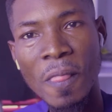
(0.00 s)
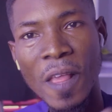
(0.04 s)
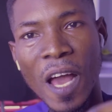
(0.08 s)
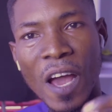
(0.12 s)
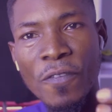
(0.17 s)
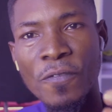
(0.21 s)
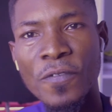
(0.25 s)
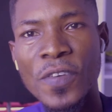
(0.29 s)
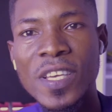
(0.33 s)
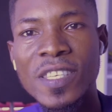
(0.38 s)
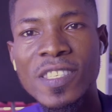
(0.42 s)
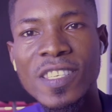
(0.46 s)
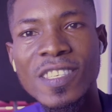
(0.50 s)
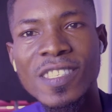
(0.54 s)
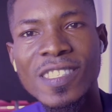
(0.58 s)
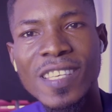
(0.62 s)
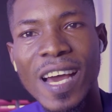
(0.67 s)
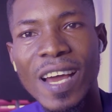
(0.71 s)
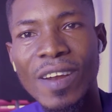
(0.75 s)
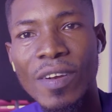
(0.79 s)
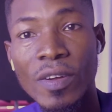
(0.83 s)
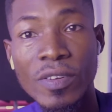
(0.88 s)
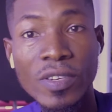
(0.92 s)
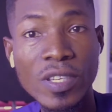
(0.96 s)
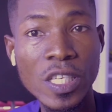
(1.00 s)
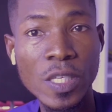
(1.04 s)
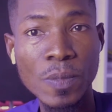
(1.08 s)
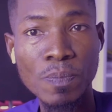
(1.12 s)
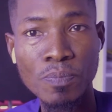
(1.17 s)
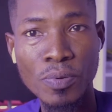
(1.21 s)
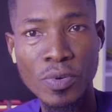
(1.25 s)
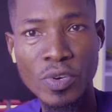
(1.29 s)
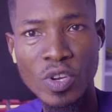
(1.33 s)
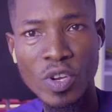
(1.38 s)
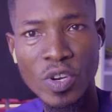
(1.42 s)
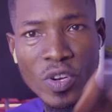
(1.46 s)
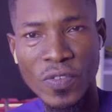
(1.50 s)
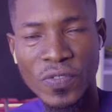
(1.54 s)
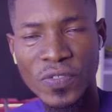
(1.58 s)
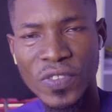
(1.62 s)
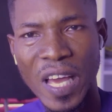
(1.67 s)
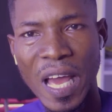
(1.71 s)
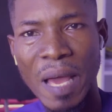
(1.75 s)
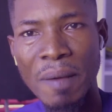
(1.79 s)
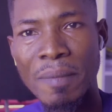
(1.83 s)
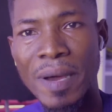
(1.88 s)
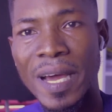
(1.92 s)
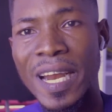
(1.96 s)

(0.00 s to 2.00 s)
I fixed it around this period of time,